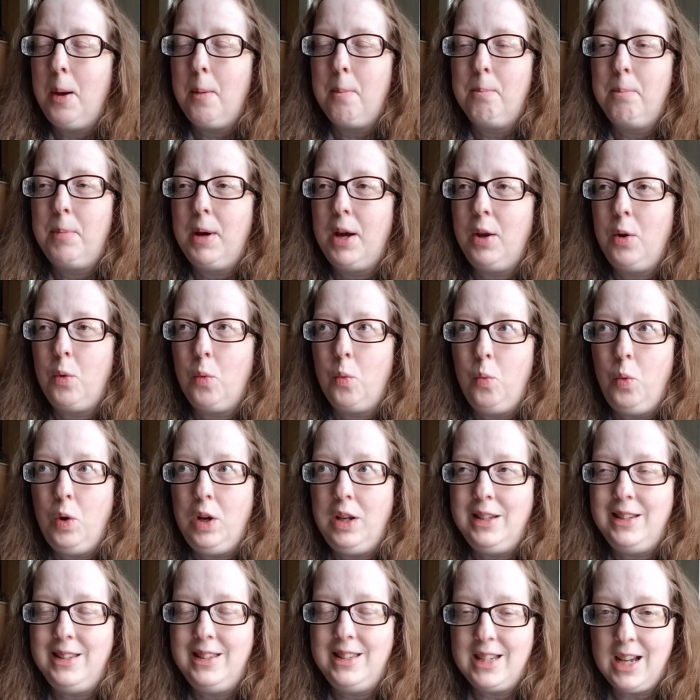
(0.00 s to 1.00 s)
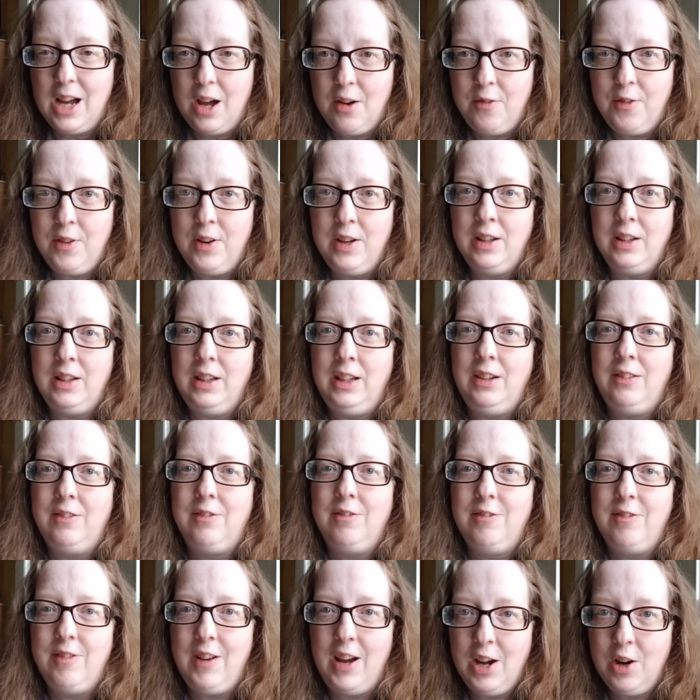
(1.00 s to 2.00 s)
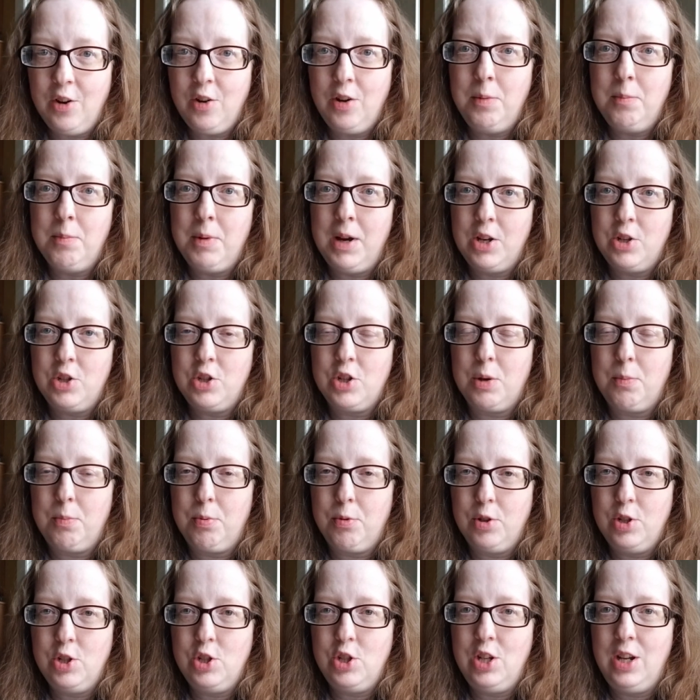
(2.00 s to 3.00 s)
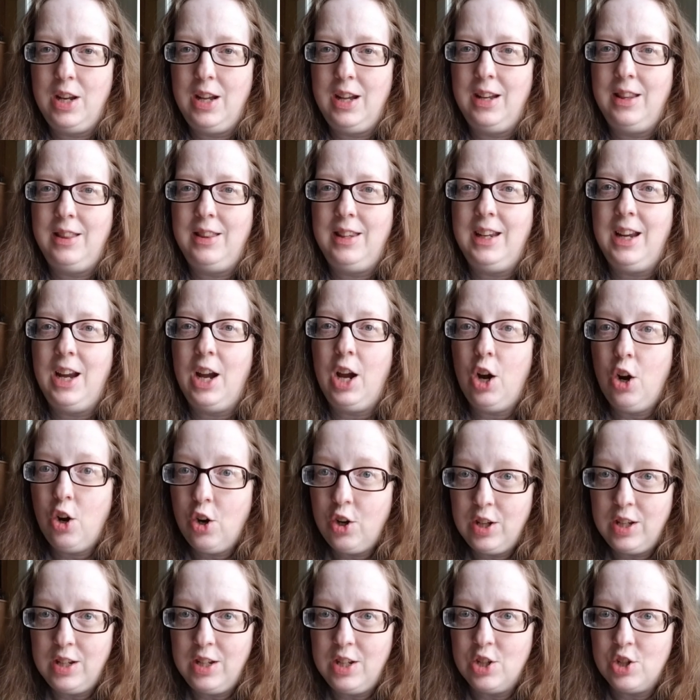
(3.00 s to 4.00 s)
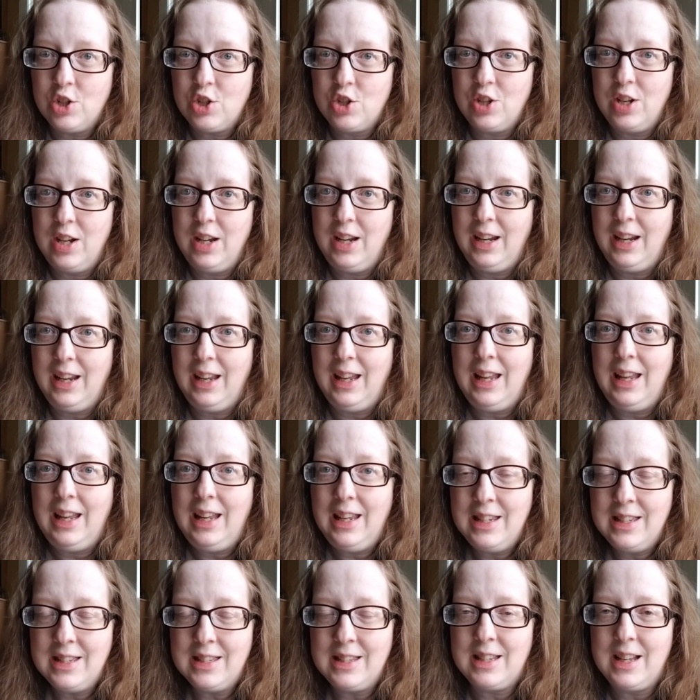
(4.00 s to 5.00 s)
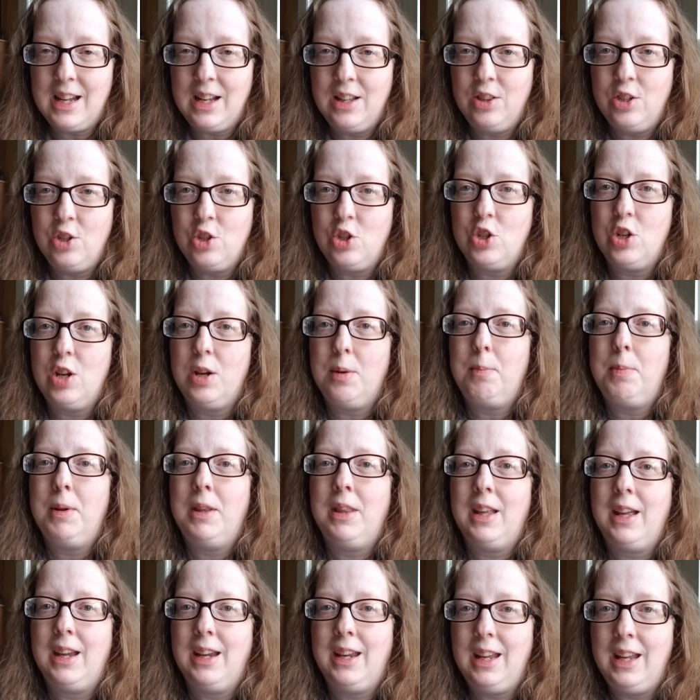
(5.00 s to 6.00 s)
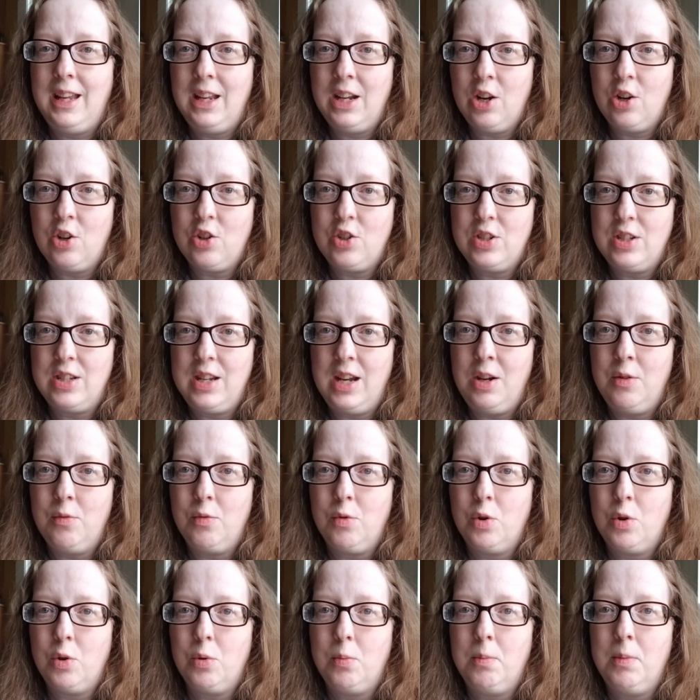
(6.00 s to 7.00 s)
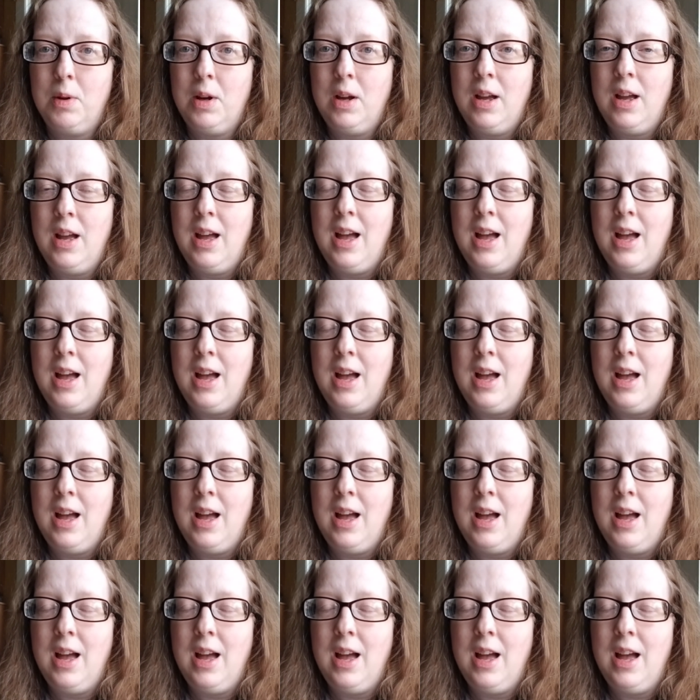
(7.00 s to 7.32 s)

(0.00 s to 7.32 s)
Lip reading: but we definitely very much appreciated the air conditioning inside the ship and like in our stateroom